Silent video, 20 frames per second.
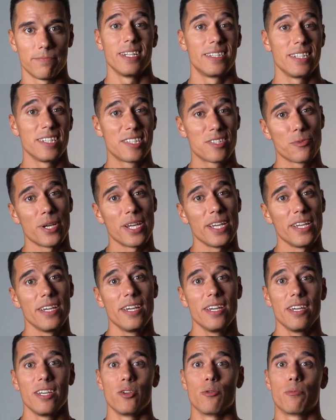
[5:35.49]
This way,
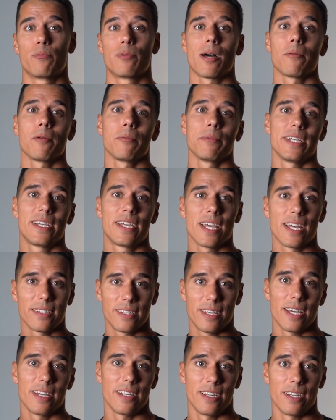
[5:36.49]
you probably can't
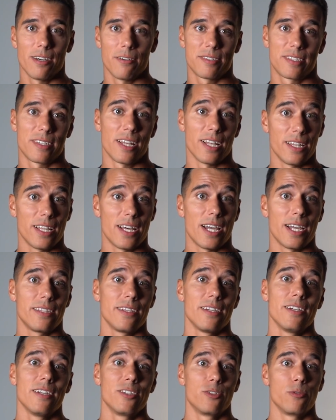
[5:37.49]
get enough sunlight
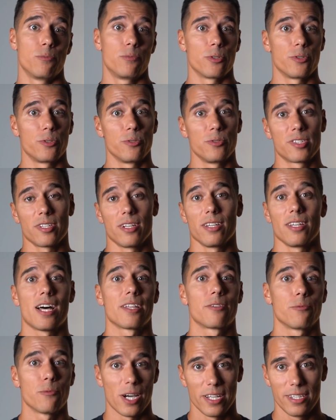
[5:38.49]
to produce a
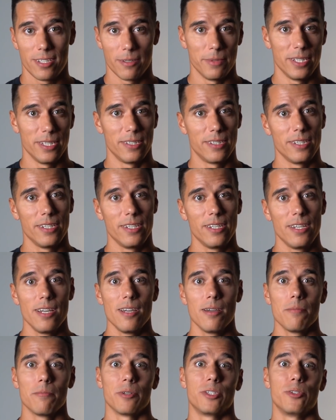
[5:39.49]
lot of vitamin D,
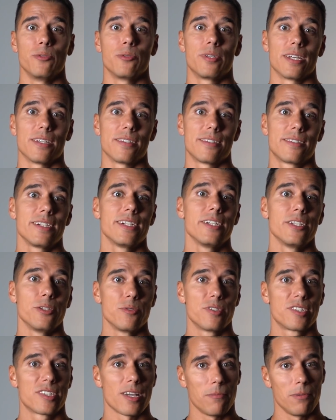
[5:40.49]
but you can still
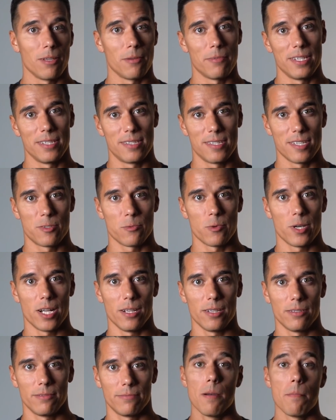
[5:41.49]
use supplements as
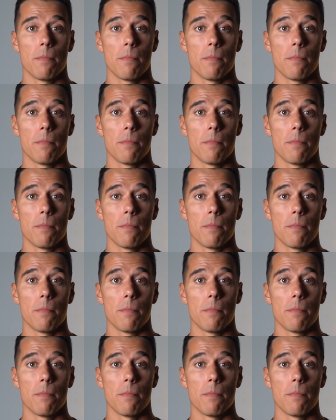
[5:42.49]
well.